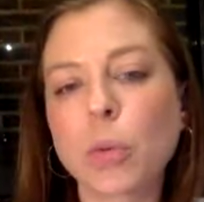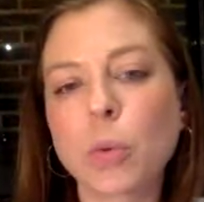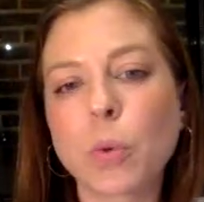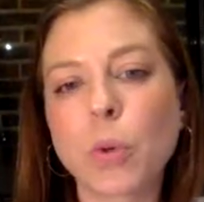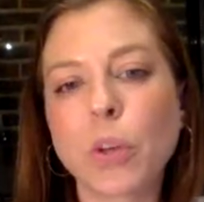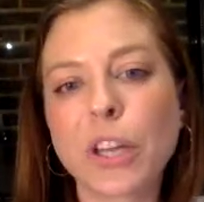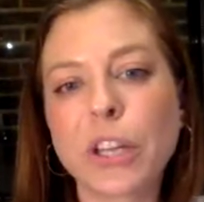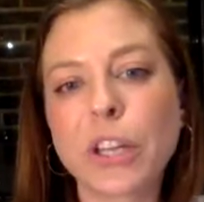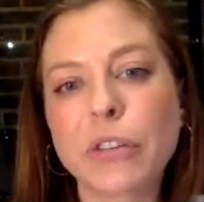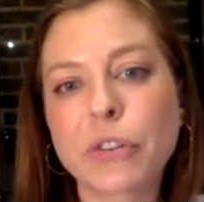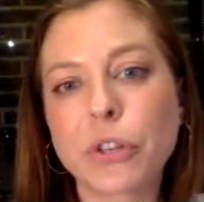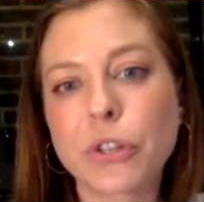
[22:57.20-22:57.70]
we'll
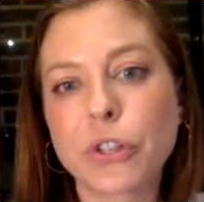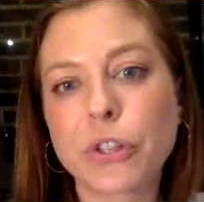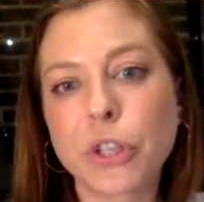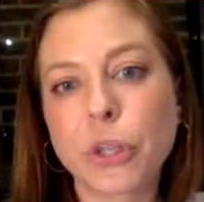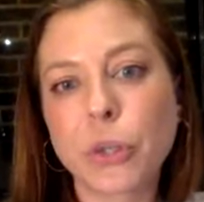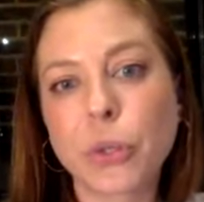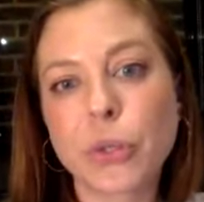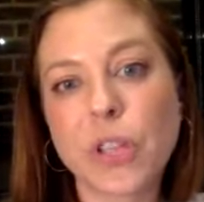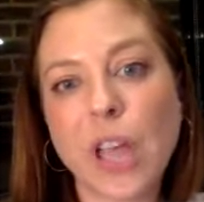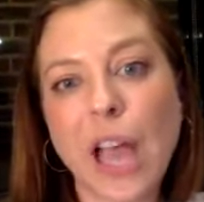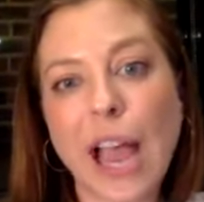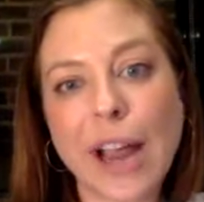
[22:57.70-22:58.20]

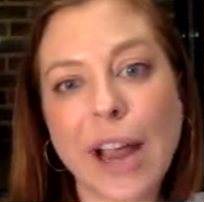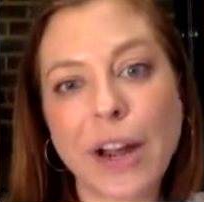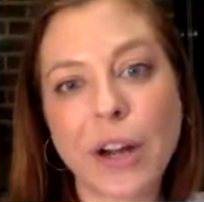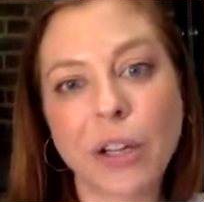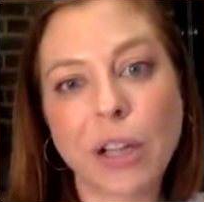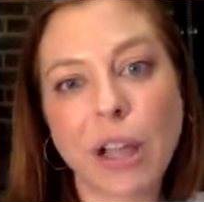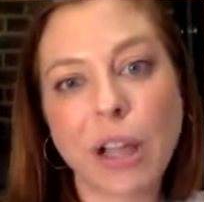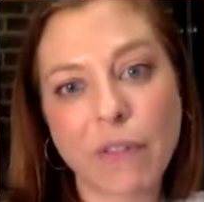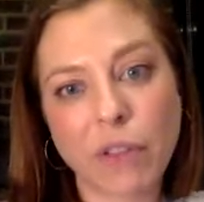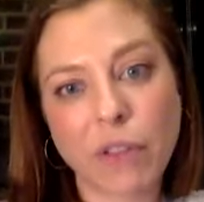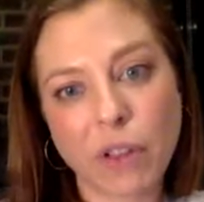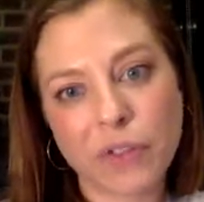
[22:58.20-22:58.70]
introduce higher
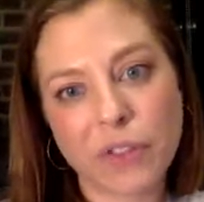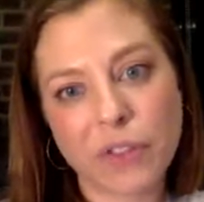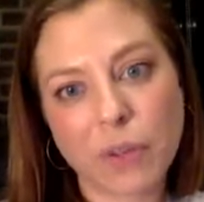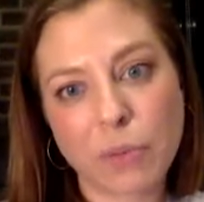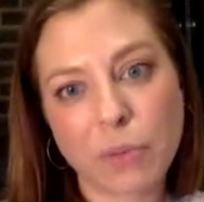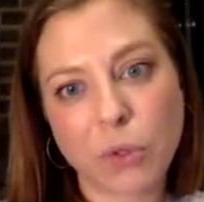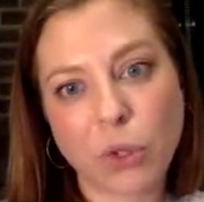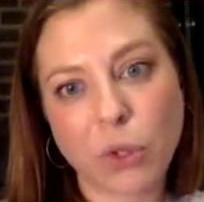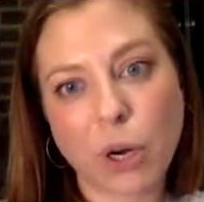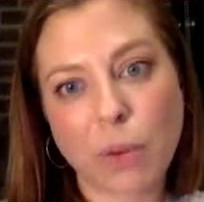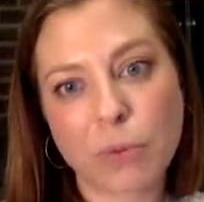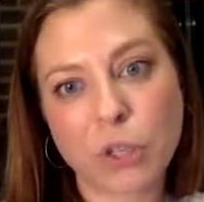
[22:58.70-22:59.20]
level of
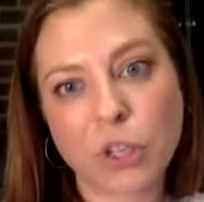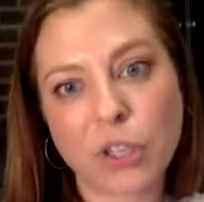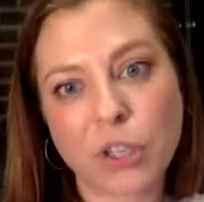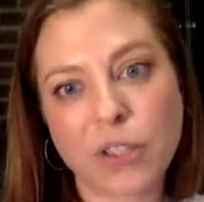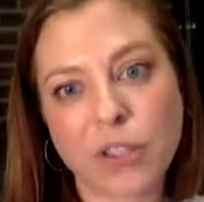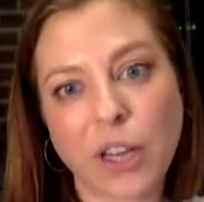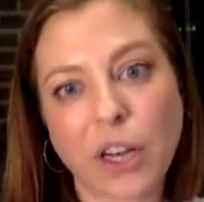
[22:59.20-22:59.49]
subscriptions